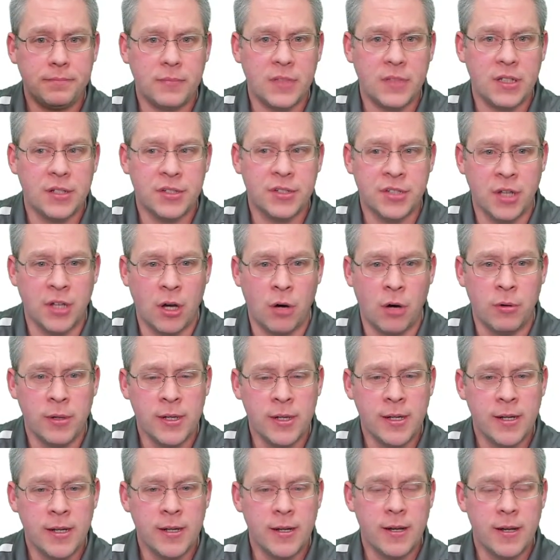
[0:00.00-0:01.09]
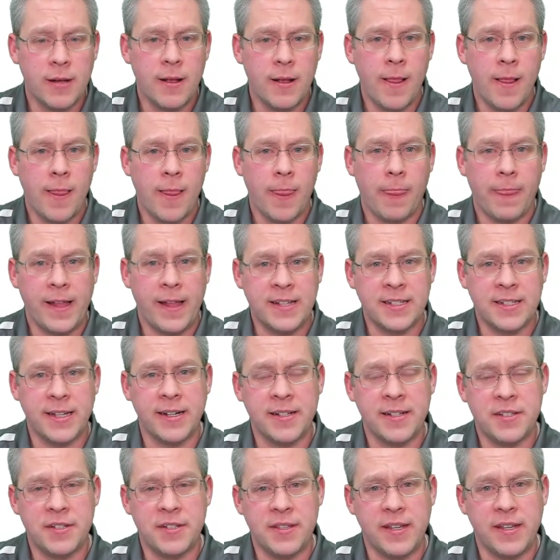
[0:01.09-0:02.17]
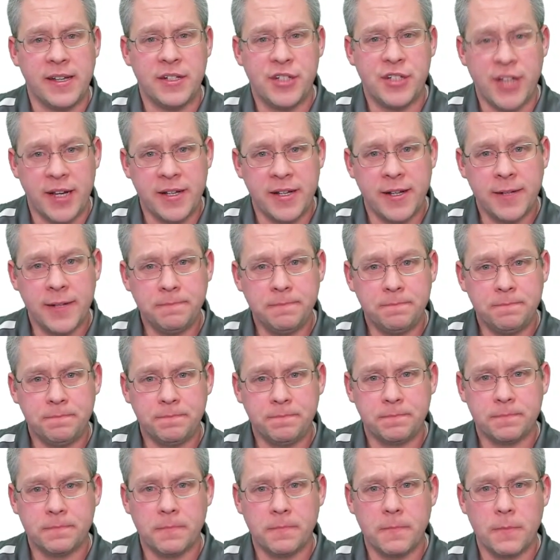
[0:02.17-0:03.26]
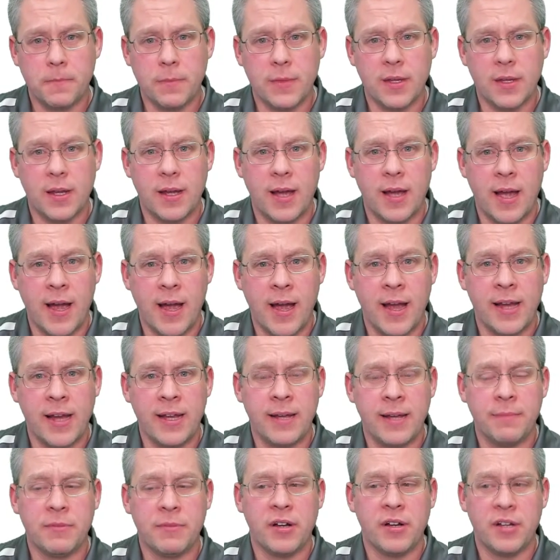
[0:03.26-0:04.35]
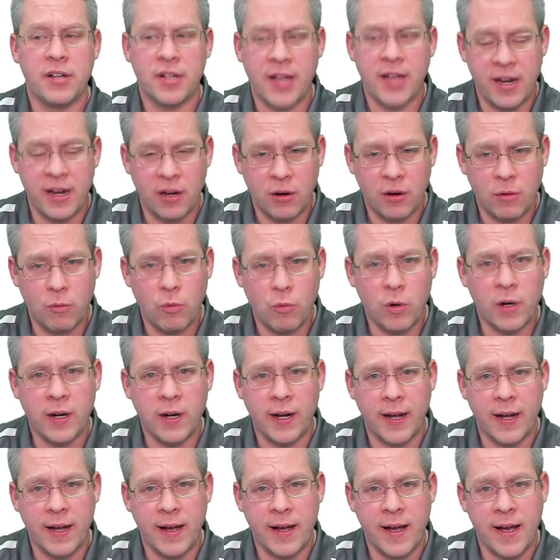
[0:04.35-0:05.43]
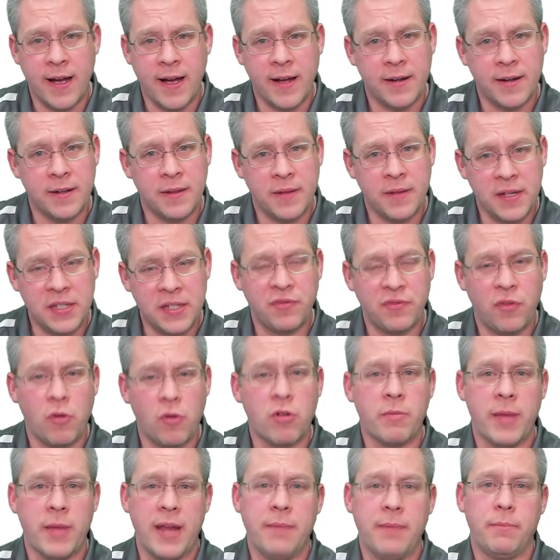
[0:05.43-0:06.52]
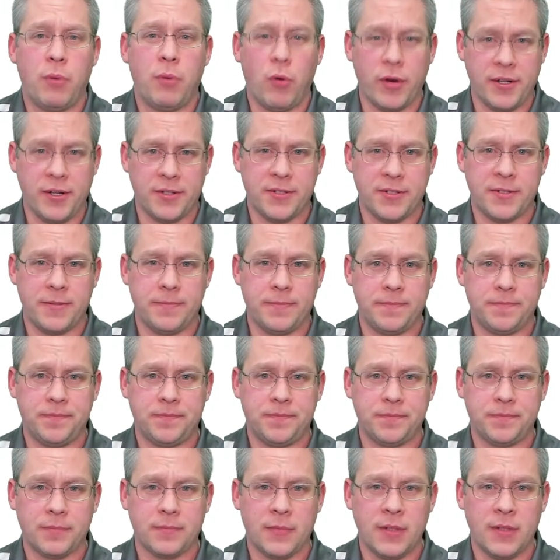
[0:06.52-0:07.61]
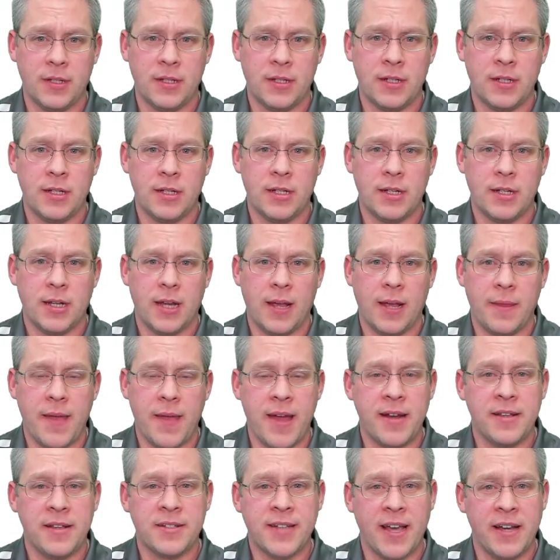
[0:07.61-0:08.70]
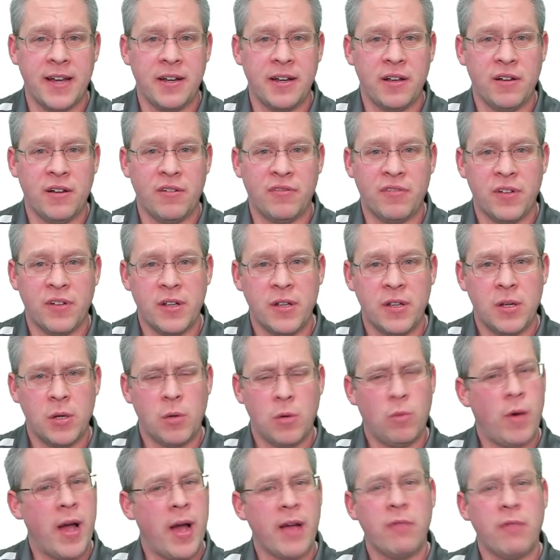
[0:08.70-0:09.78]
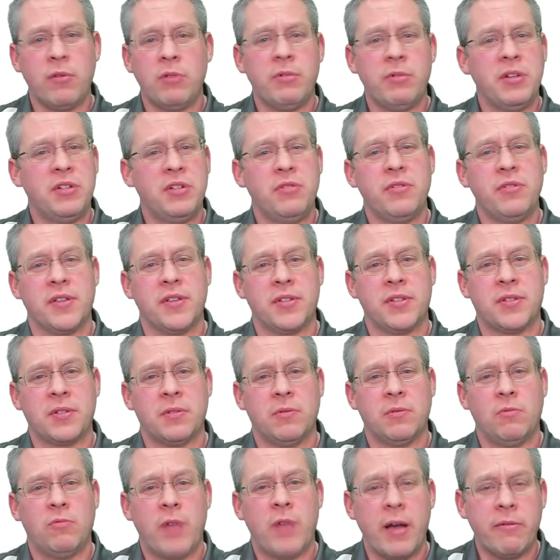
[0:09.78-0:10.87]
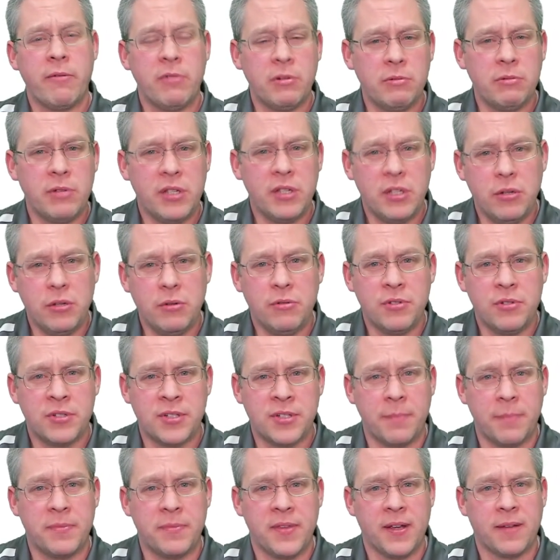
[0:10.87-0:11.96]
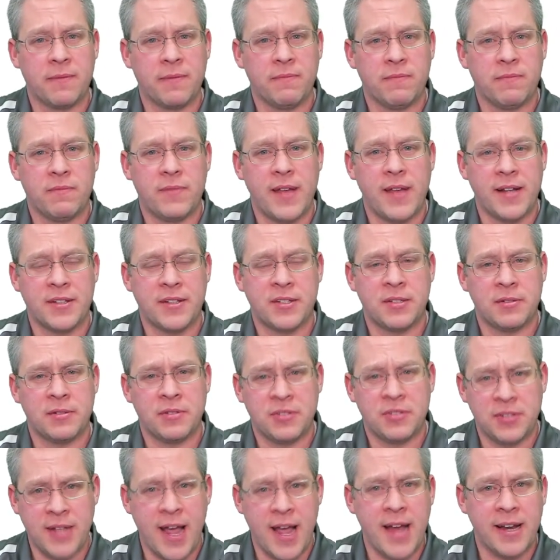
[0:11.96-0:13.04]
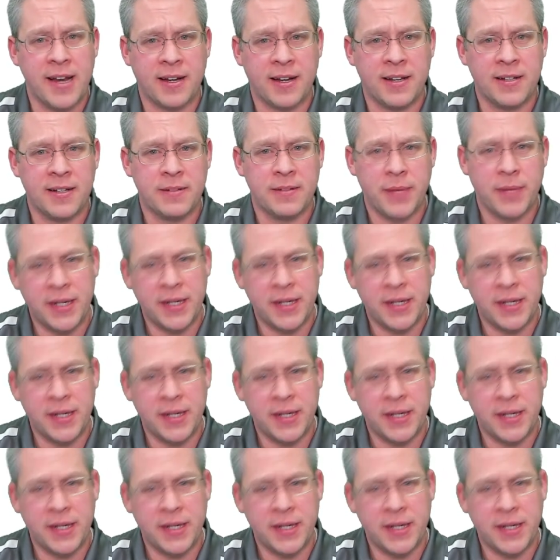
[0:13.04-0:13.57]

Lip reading: So let's get into the agenda. I am going to kind of work on these 4 main points. And that is kind of, why would we do this? Why would we use something that's static by